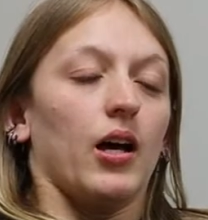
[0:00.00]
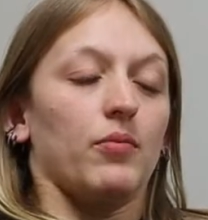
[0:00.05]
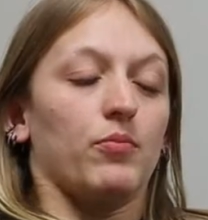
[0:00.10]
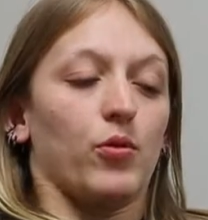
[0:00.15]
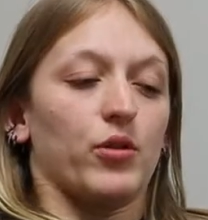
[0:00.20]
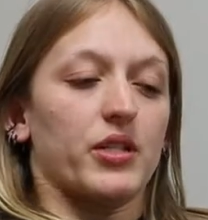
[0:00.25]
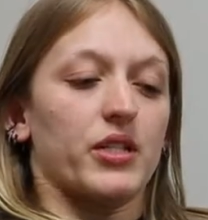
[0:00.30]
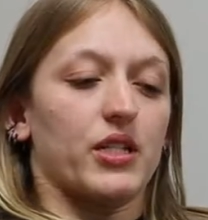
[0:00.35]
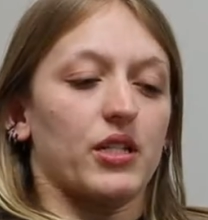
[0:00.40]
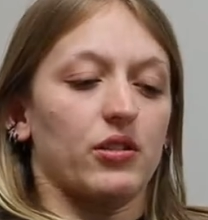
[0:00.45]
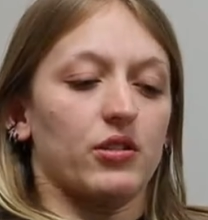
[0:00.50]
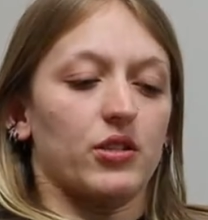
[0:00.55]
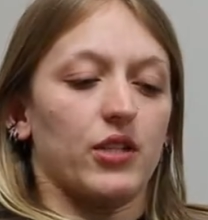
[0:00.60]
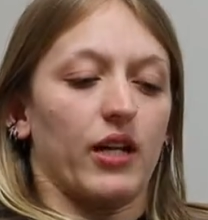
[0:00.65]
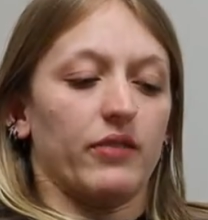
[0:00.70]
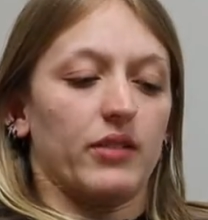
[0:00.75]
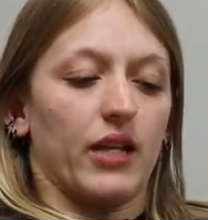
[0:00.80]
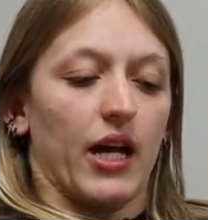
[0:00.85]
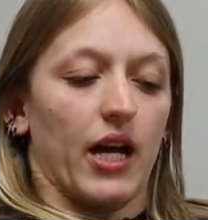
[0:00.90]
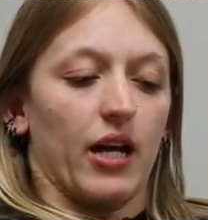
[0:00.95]
More skills you
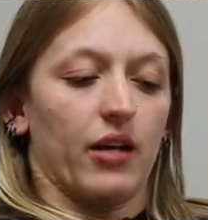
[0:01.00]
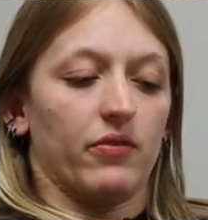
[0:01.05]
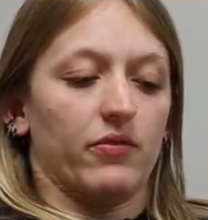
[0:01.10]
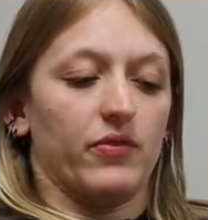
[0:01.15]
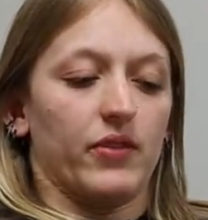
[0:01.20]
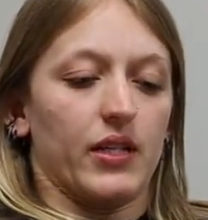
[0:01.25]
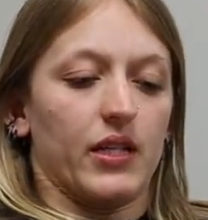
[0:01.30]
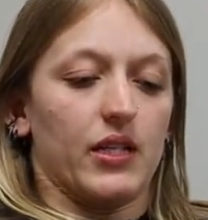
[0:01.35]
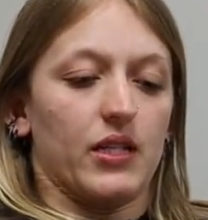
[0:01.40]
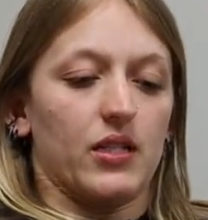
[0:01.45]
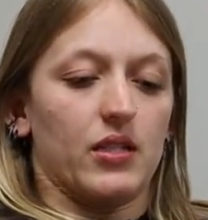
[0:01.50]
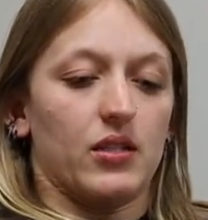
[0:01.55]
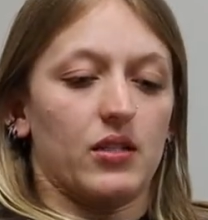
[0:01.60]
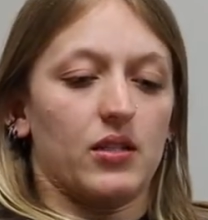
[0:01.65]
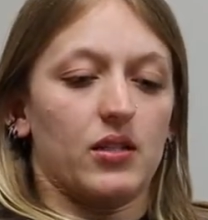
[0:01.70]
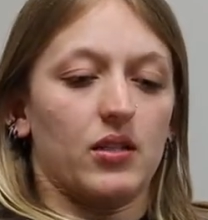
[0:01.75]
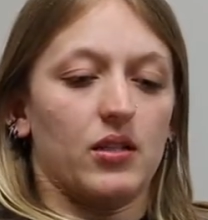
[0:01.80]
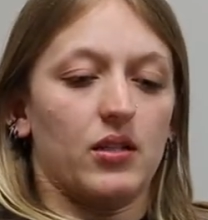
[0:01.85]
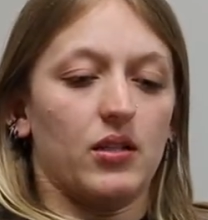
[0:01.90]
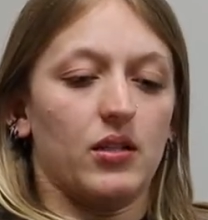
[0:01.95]
have to have
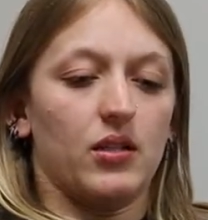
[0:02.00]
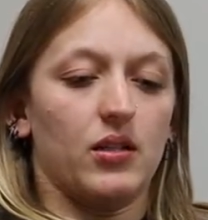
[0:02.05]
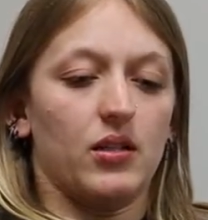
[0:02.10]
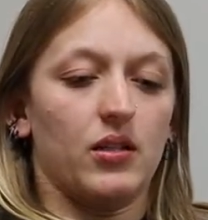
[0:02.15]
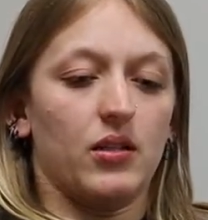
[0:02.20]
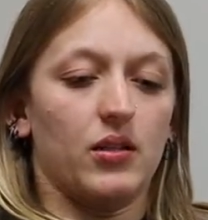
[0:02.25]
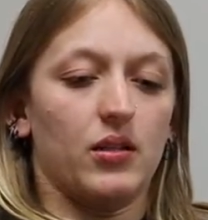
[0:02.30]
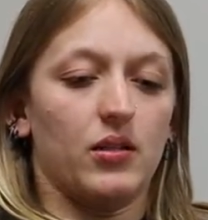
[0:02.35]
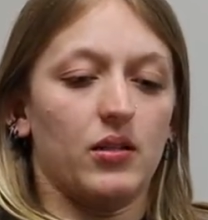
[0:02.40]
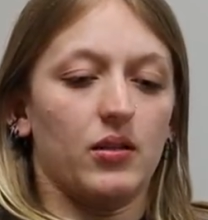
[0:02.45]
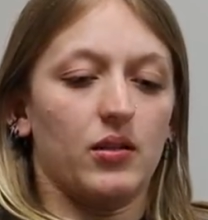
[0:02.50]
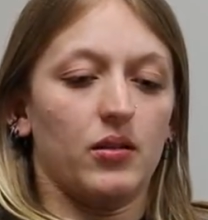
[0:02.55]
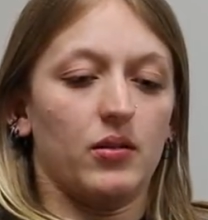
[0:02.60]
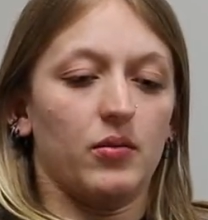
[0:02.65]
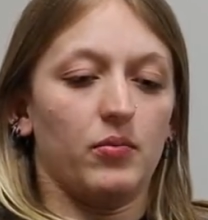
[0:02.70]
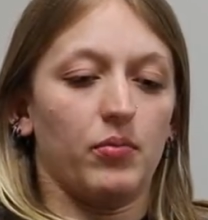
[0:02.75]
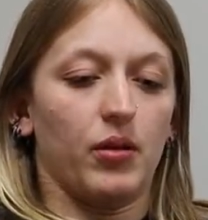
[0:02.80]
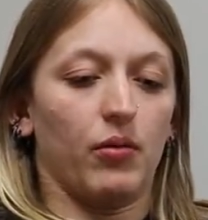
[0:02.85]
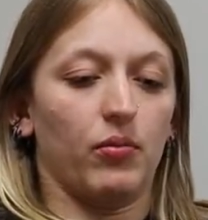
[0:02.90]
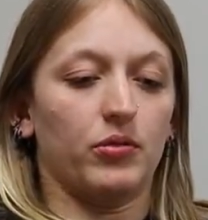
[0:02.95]
is
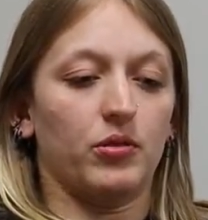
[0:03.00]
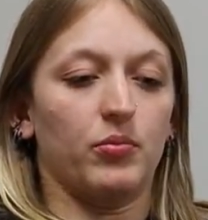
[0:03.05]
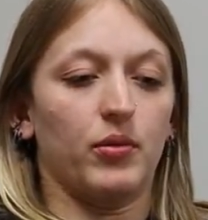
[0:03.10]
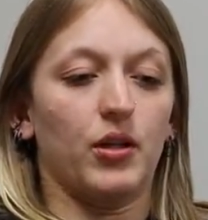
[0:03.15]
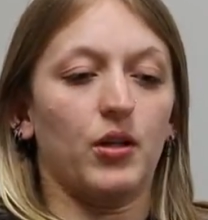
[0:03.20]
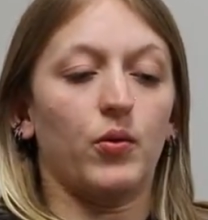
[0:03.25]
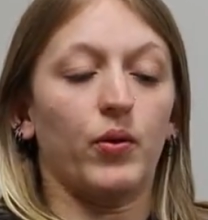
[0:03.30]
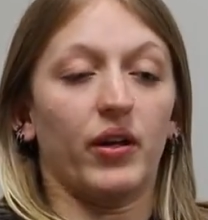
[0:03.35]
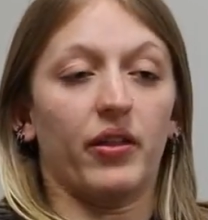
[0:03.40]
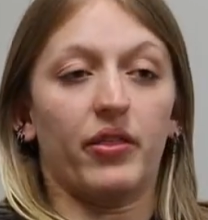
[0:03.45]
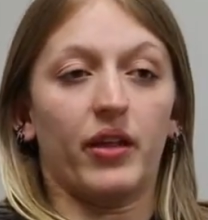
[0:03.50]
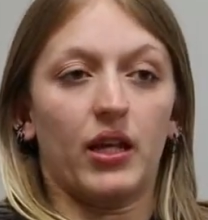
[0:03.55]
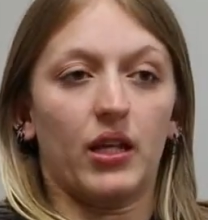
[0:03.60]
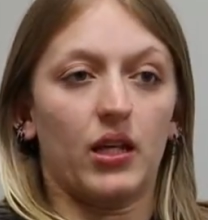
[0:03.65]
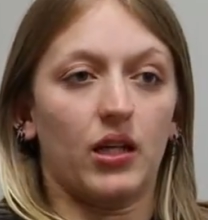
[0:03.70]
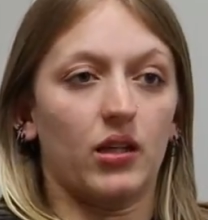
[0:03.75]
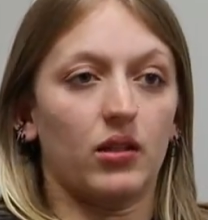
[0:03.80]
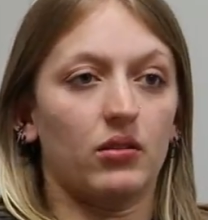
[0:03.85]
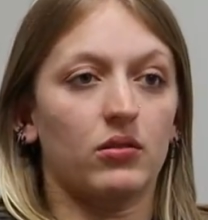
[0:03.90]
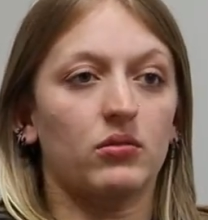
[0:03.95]
be able to be quick
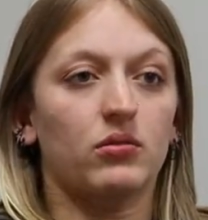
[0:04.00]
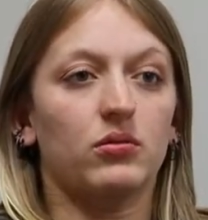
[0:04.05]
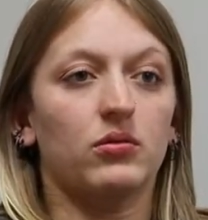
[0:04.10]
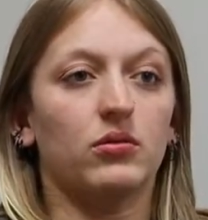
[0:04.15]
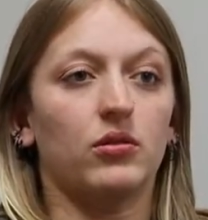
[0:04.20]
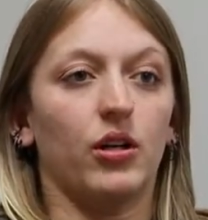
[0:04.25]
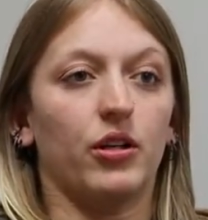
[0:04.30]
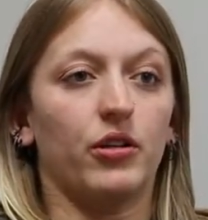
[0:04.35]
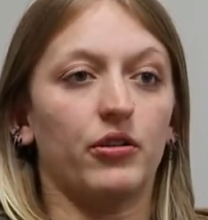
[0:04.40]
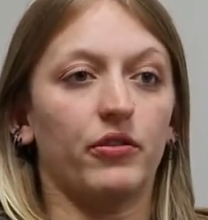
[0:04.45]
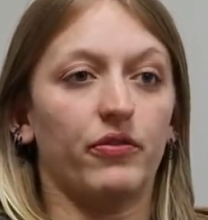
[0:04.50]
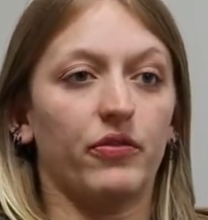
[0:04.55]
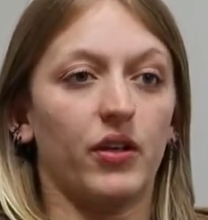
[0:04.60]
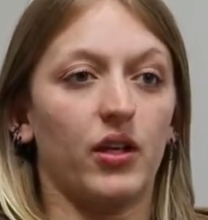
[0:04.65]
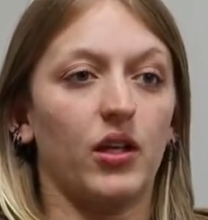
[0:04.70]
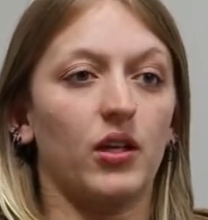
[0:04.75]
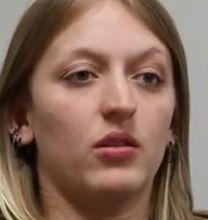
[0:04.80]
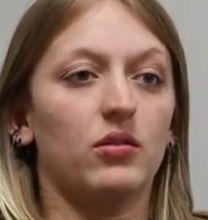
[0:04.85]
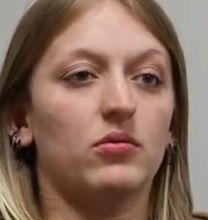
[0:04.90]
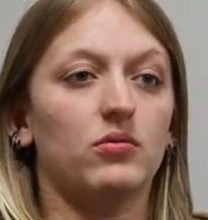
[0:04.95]
thinking on your
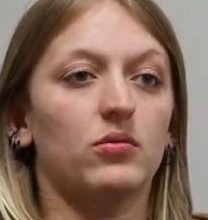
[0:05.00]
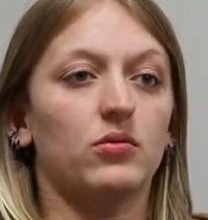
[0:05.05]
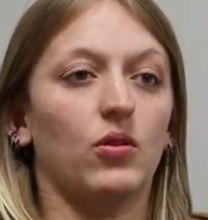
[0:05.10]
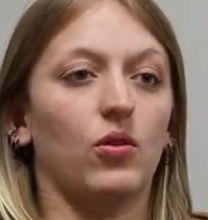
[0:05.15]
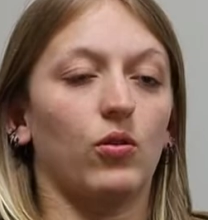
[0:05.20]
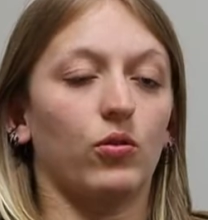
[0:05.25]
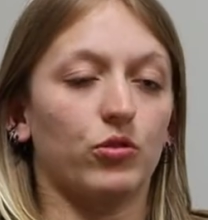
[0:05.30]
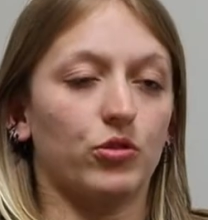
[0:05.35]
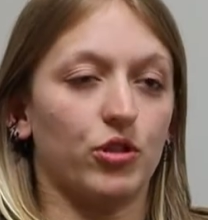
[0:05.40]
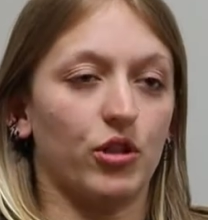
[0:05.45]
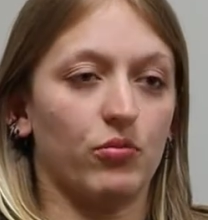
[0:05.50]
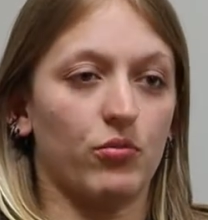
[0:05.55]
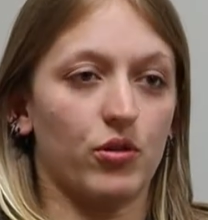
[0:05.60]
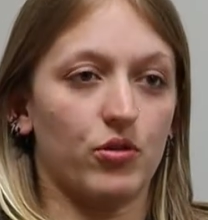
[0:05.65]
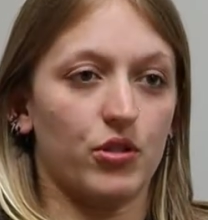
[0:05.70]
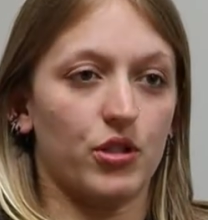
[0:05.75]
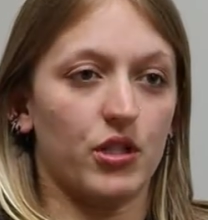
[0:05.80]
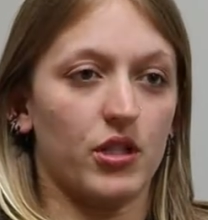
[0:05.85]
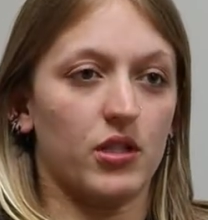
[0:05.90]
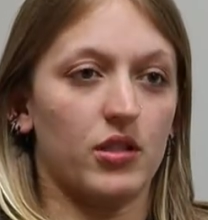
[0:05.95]
feet, hold your
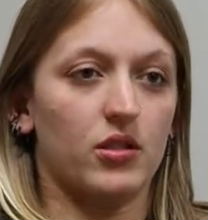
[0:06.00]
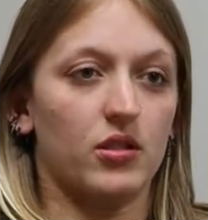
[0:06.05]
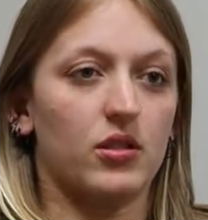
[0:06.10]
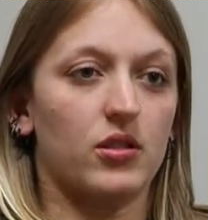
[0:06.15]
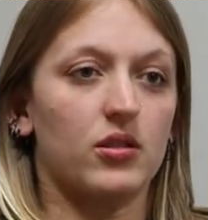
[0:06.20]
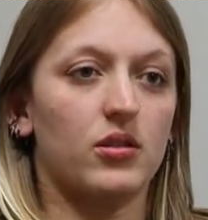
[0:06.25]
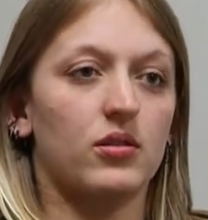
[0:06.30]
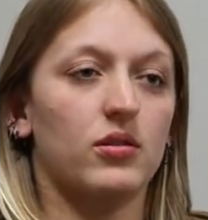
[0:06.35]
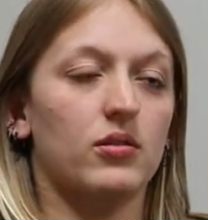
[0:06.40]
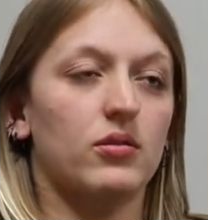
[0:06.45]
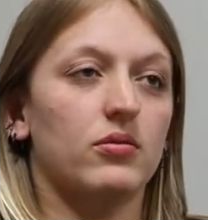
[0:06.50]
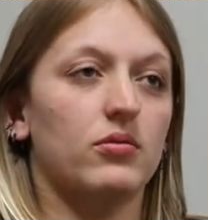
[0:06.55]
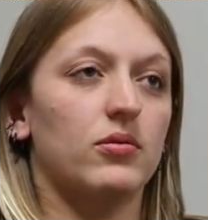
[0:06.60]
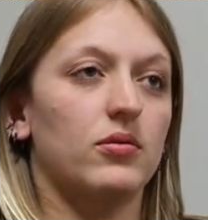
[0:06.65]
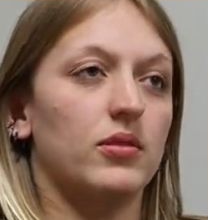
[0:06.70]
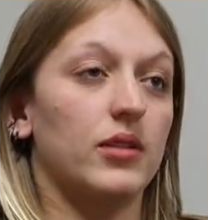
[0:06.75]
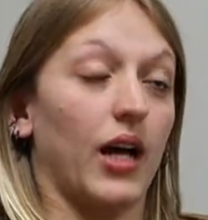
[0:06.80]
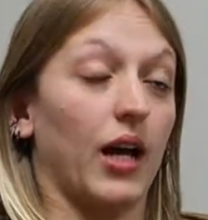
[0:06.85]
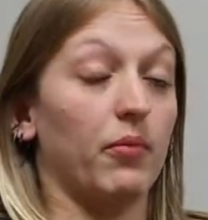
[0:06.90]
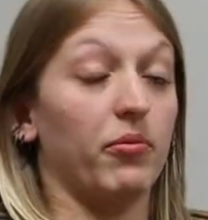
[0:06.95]
emotions,
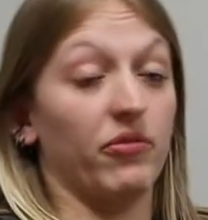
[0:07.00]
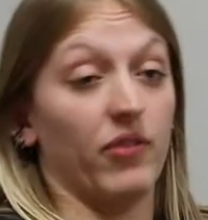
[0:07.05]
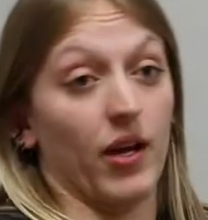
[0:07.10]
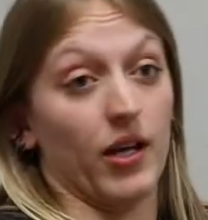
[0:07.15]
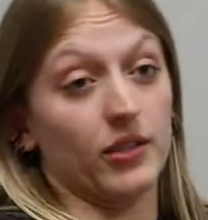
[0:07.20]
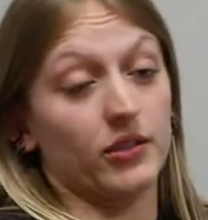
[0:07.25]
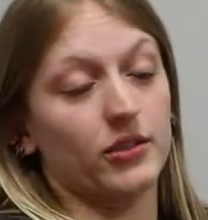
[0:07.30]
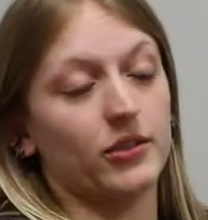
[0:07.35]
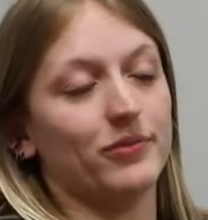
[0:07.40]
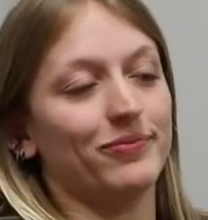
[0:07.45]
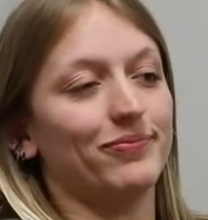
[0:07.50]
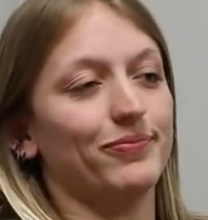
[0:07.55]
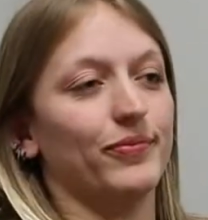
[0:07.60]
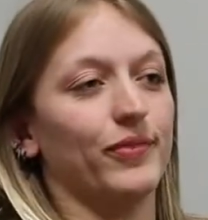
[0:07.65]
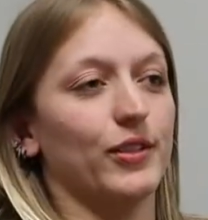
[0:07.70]
type fast.